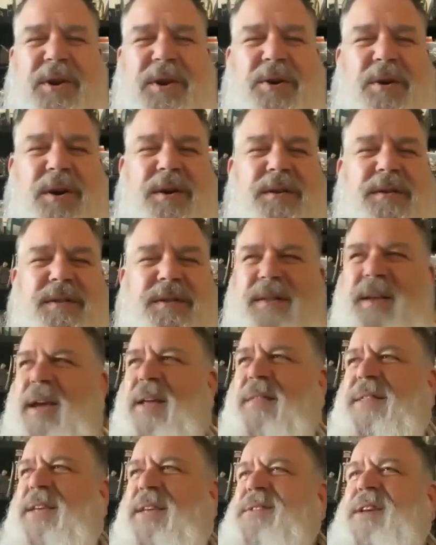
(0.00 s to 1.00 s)
were doing.
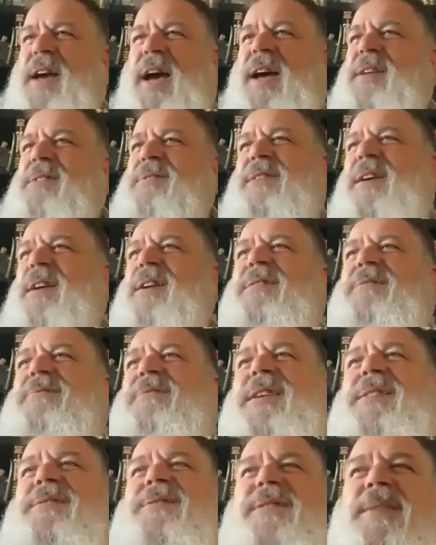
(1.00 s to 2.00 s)
These guys they
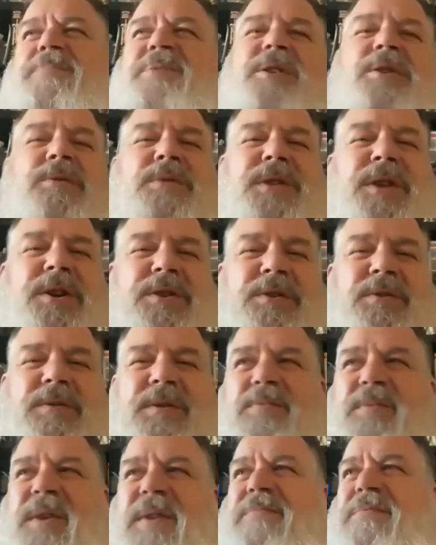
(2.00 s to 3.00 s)
they seem to know what they're
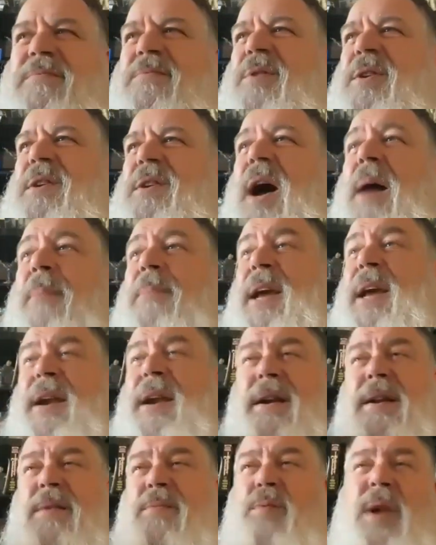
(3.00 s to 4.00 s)
doing. We were
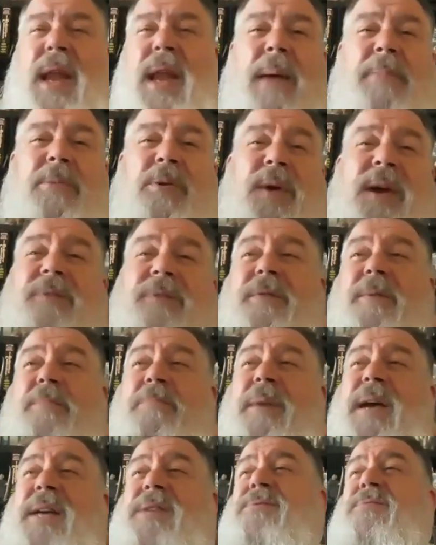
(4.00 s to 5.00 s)
nominated in Willamette Week for
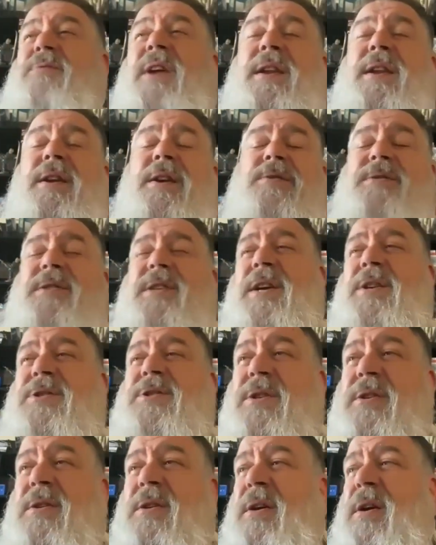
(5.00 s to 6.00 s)
best radio
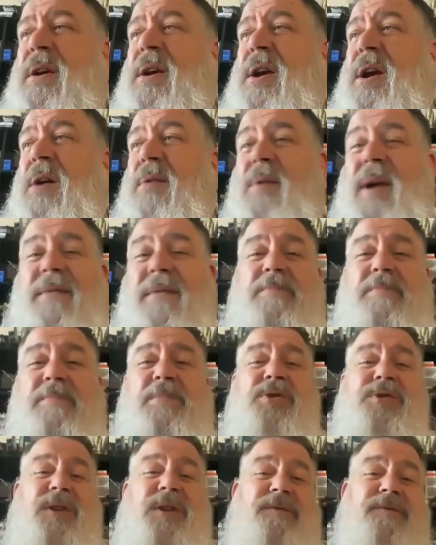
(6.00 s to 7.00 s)
station. We have a
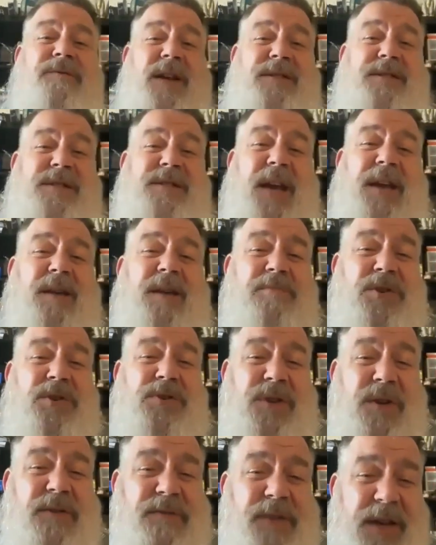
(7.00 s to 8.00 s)
music fest, second
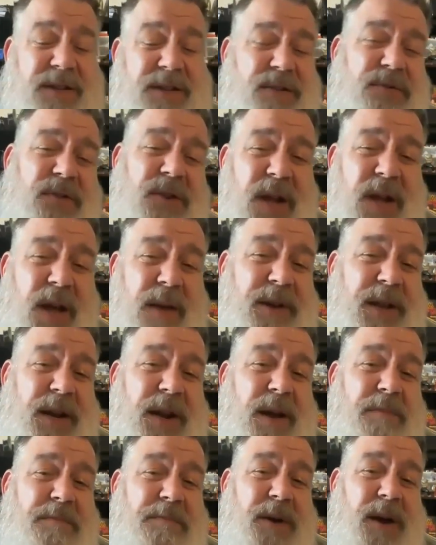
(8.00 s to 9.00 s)
music festival coming
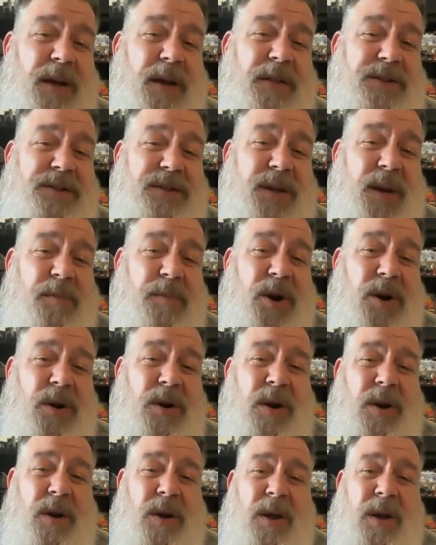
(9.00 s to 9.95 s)
up uh, this summer.